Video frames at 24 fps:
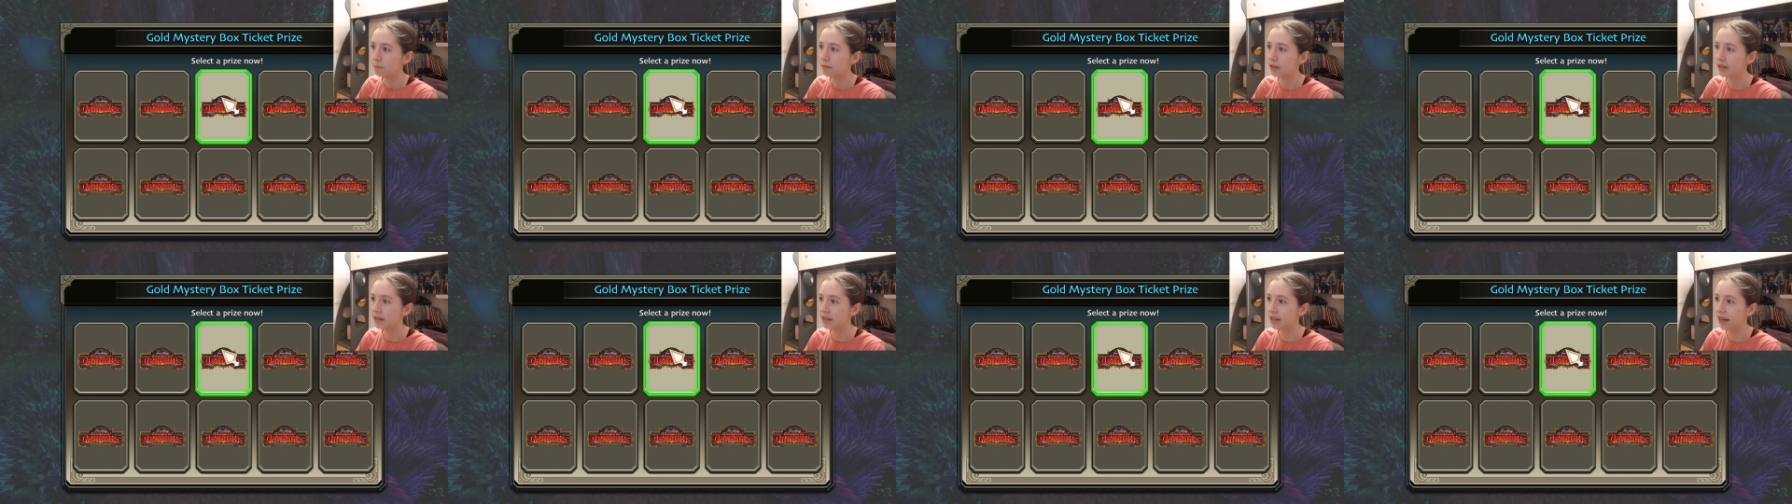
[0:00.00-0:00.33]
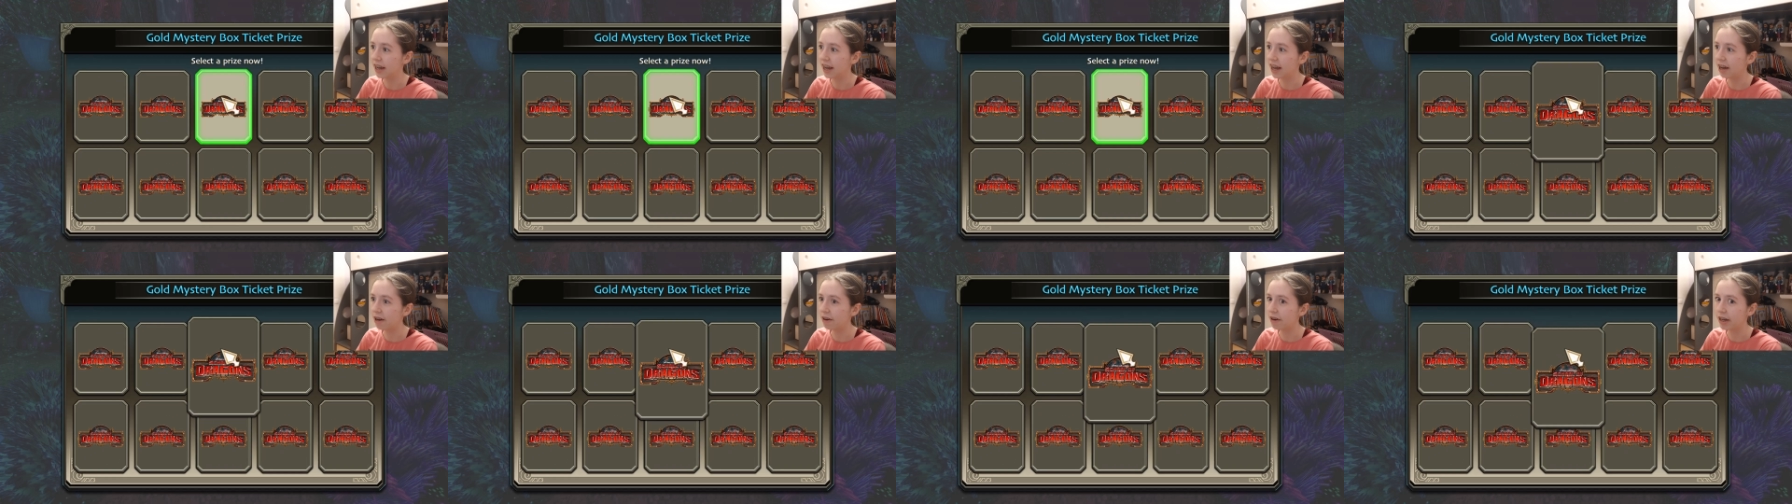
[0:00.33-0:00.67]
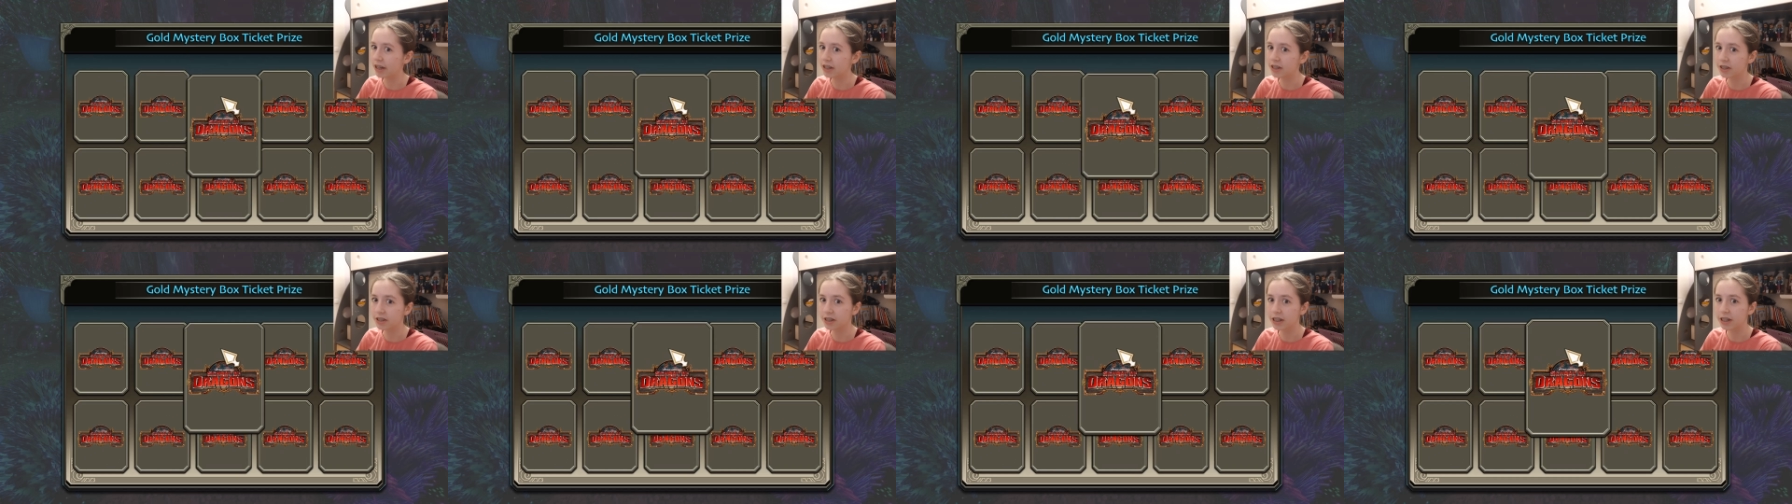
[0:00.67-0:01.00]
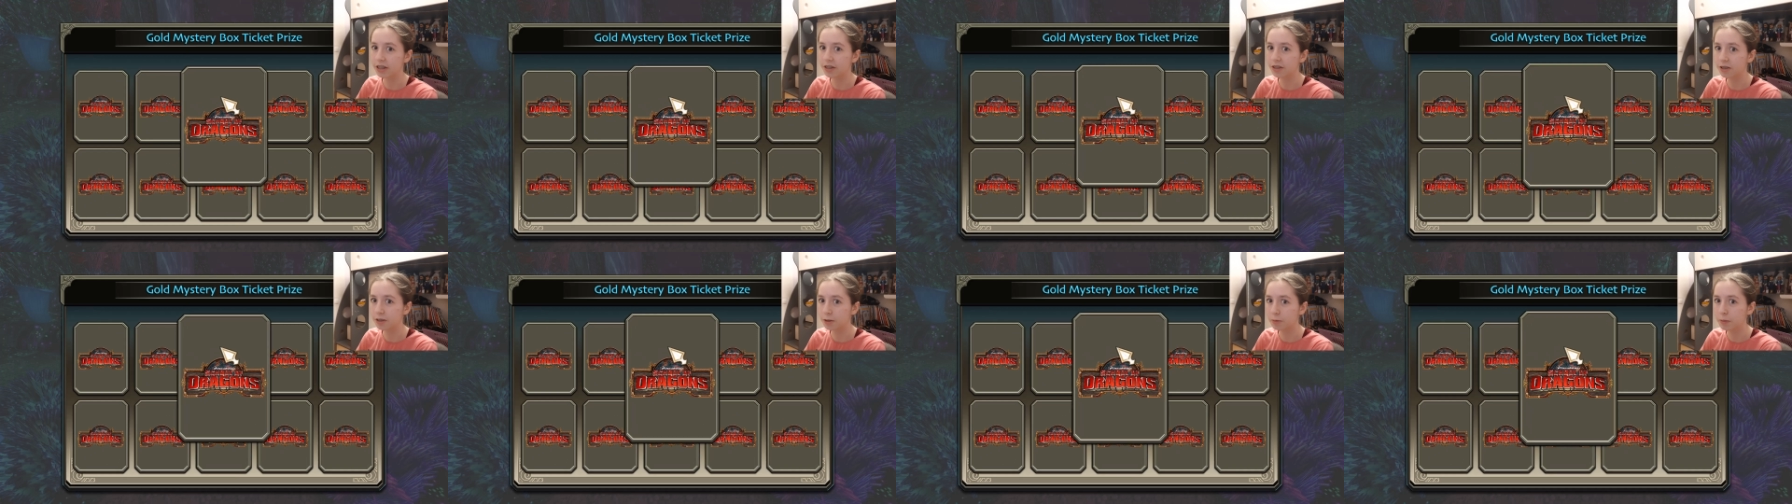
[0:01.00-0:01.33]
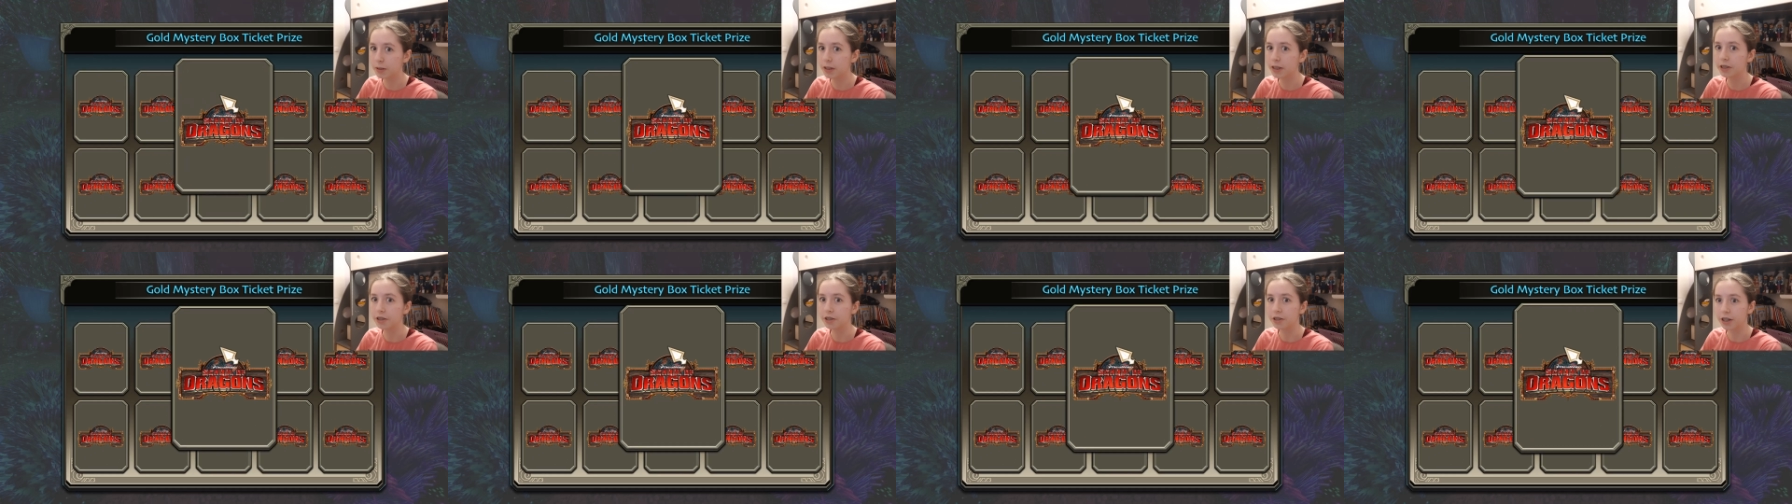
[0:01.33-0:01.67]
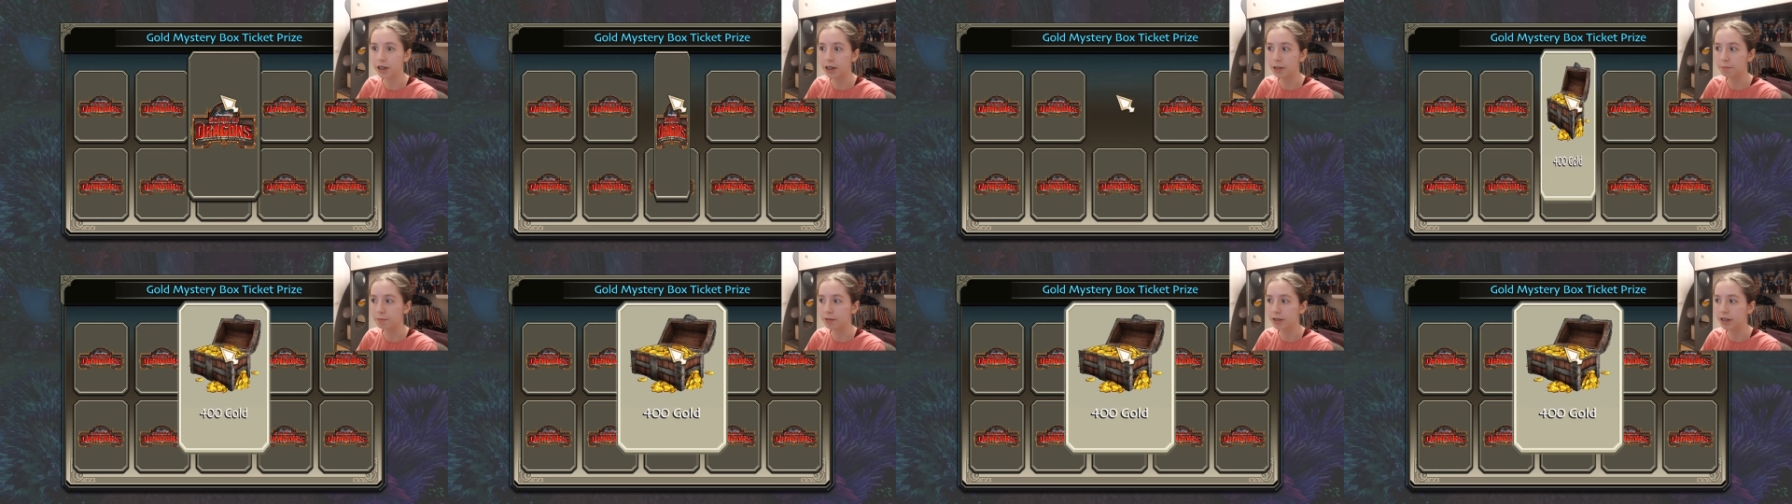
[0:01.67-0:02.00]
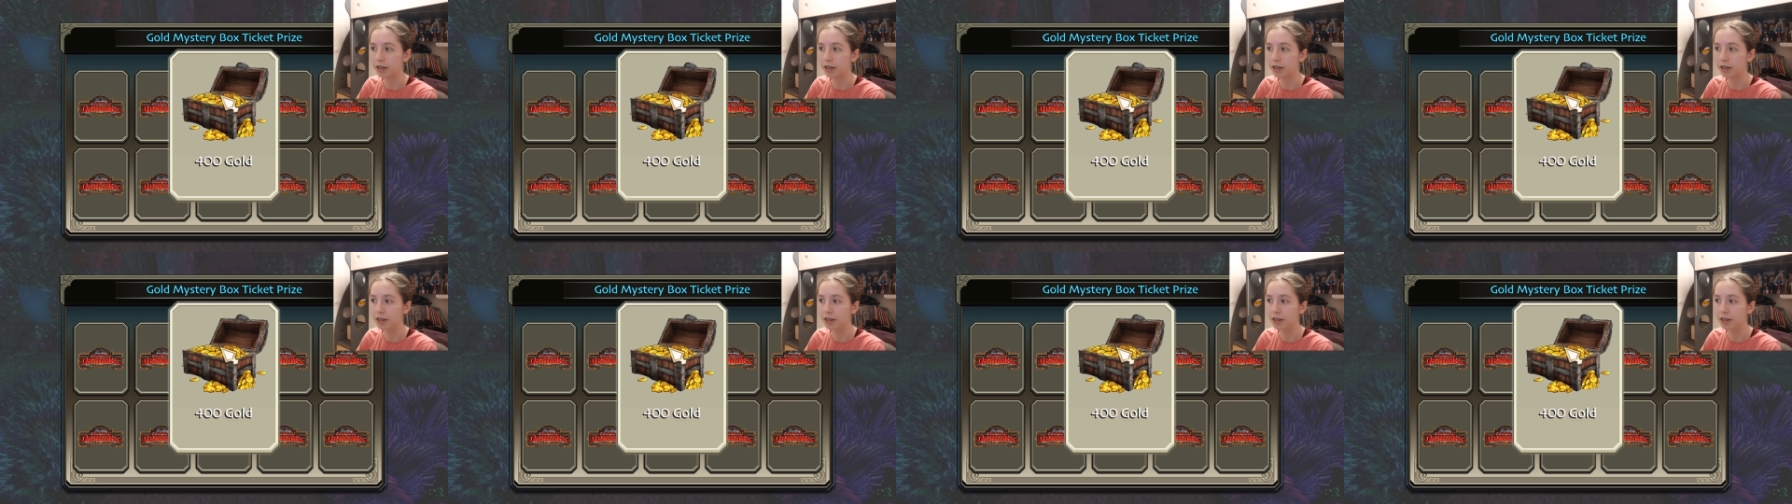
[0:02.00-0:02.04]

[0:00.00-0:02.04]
but now I just get so many gems